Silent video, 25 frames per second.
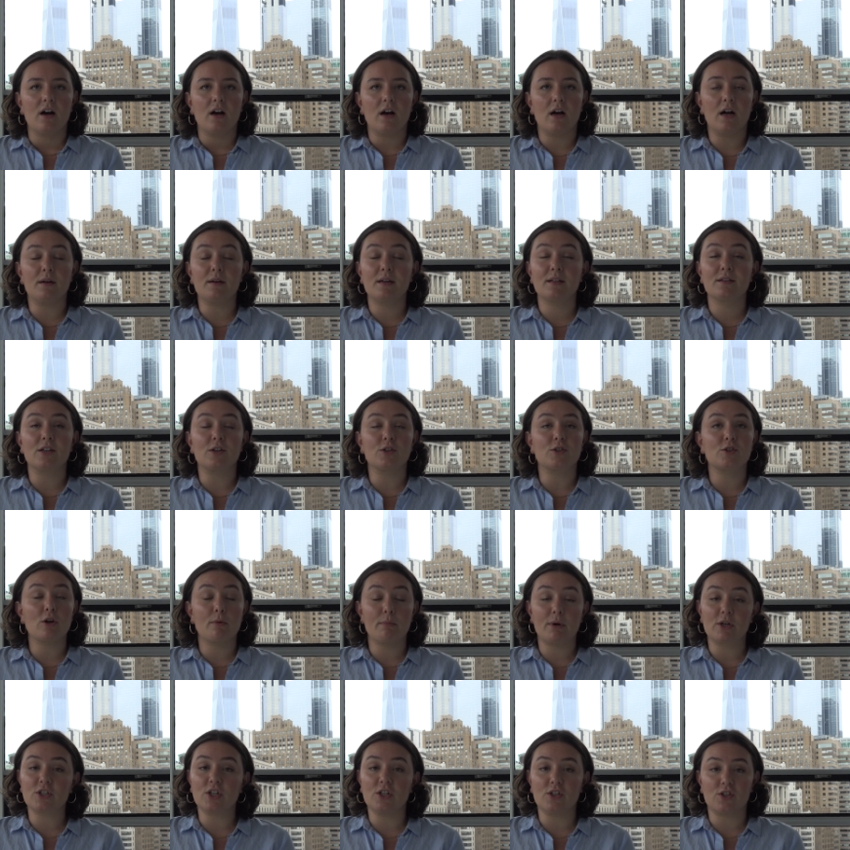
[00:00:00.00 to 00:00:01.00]
uh, there's so
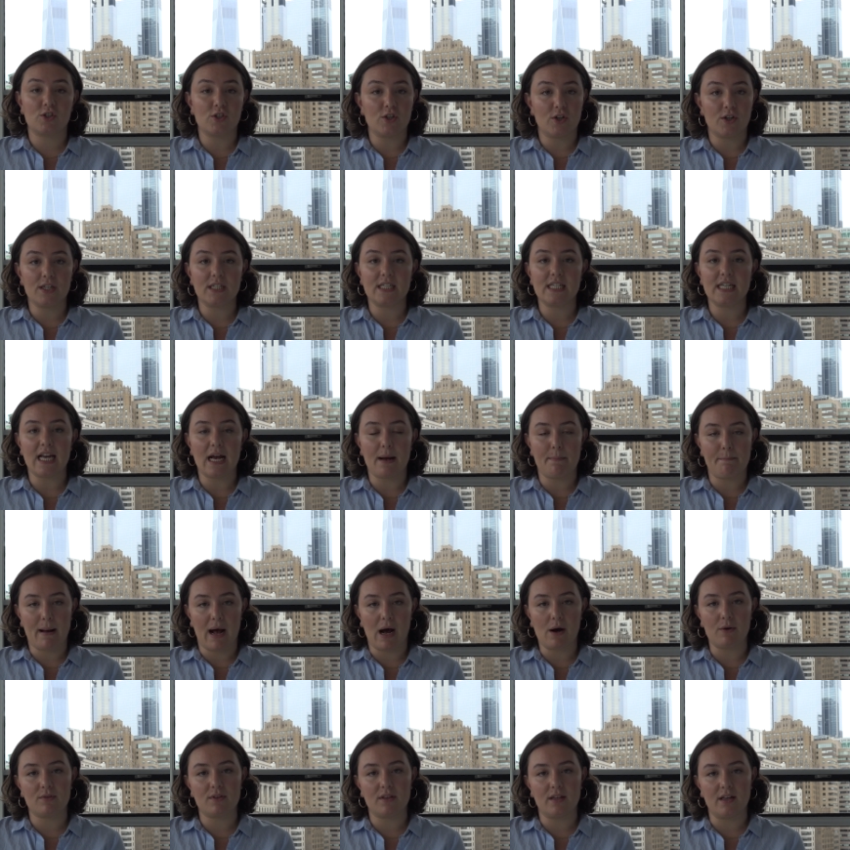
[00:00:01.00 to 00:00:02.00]
much uncertainty
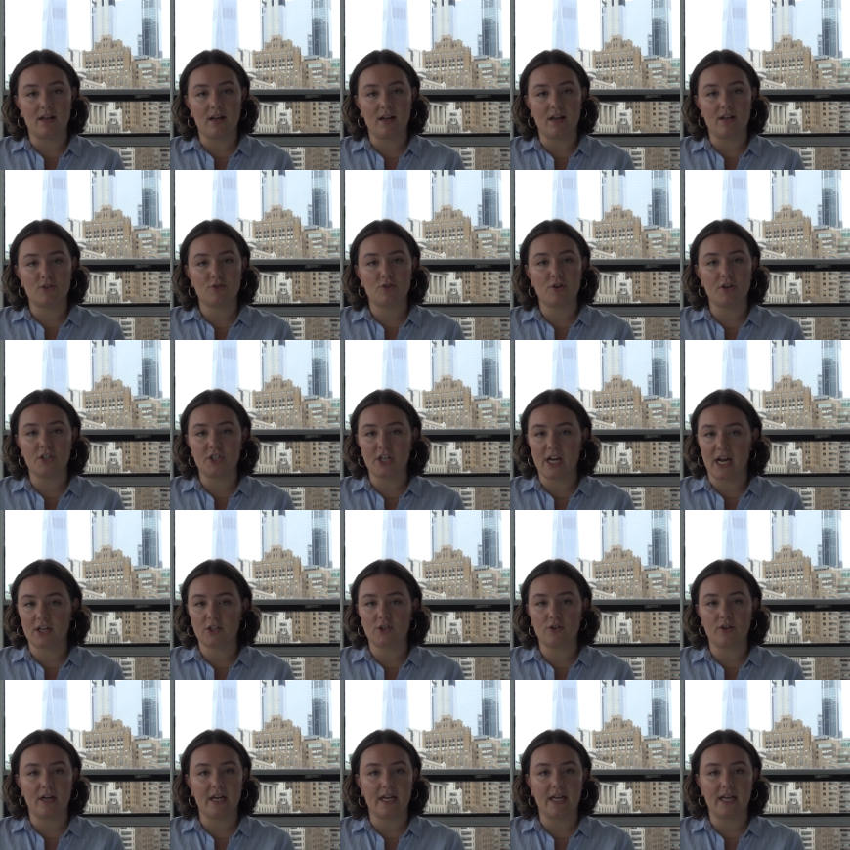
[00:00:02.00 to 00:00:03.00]
about the
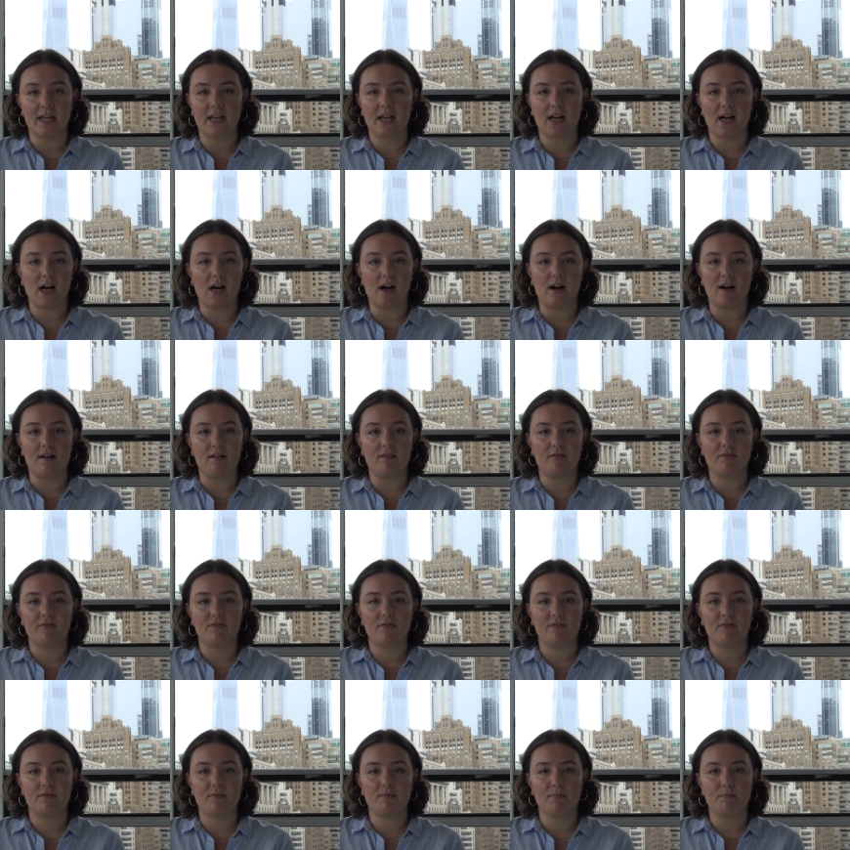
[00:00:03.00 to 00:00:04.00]
trajectory of
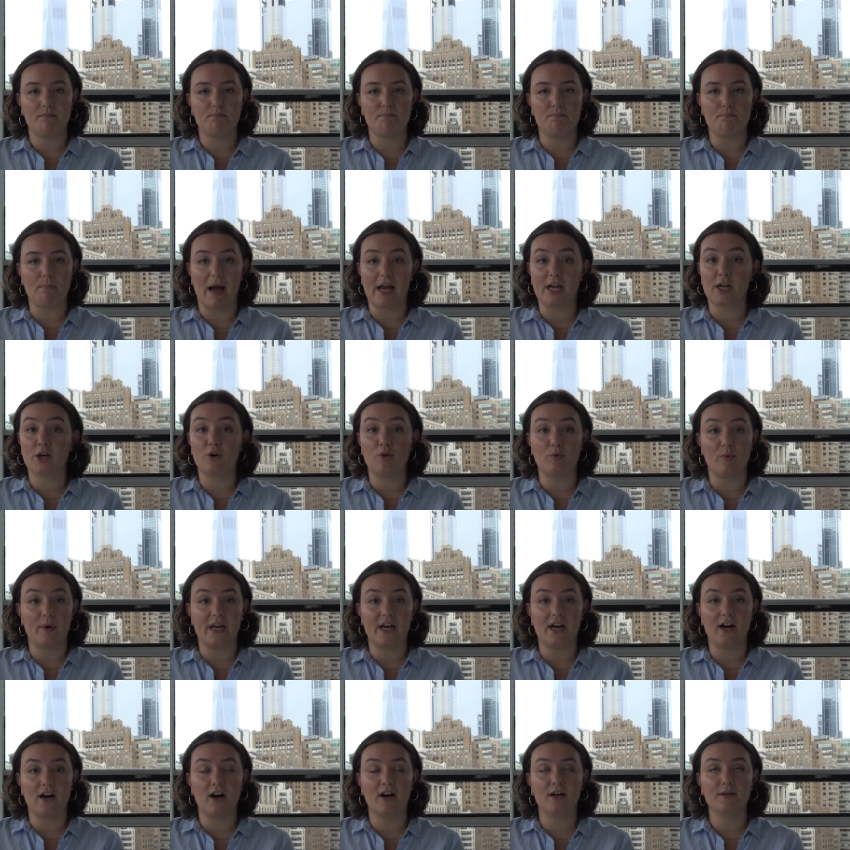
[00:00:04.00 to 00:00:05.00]
my
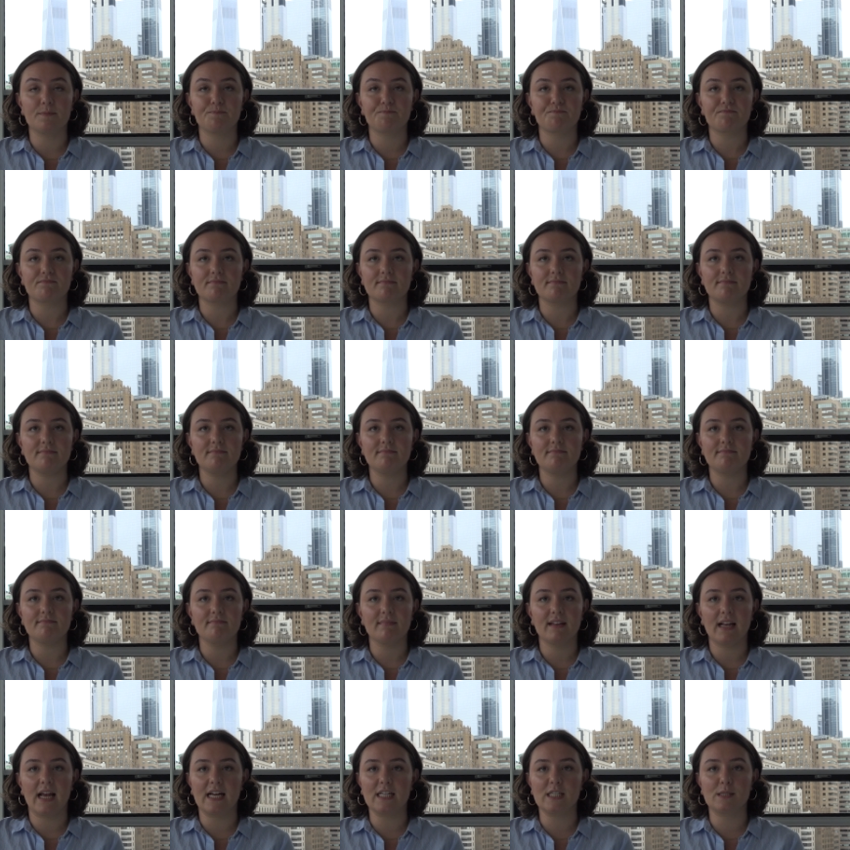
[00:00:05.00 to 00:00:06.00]
career
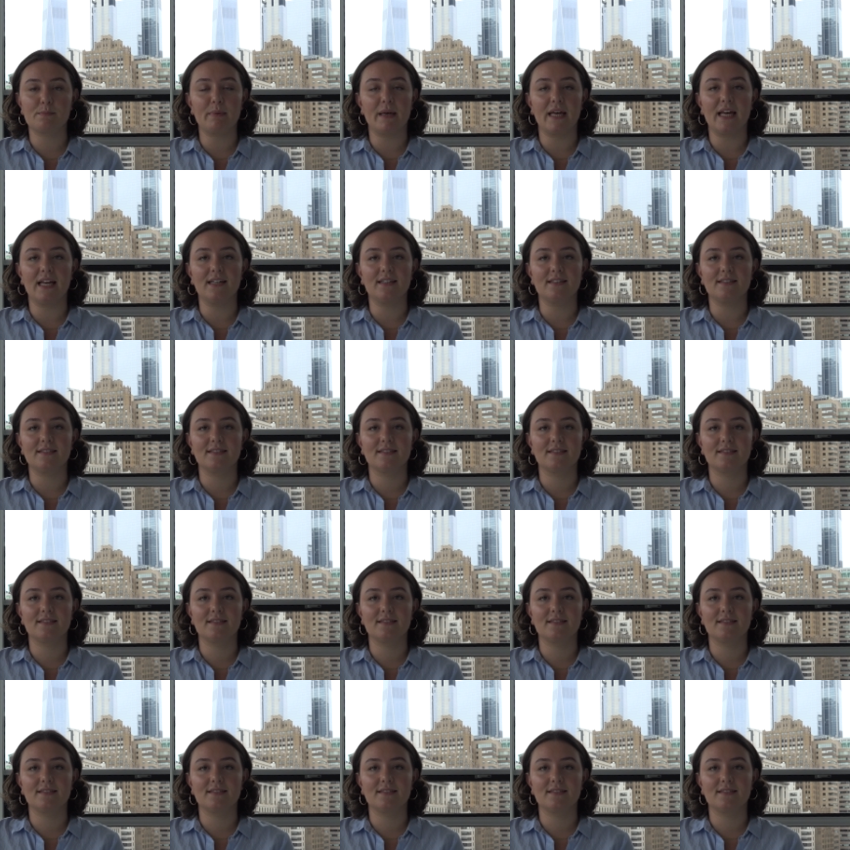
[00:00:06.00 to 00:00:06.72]
has been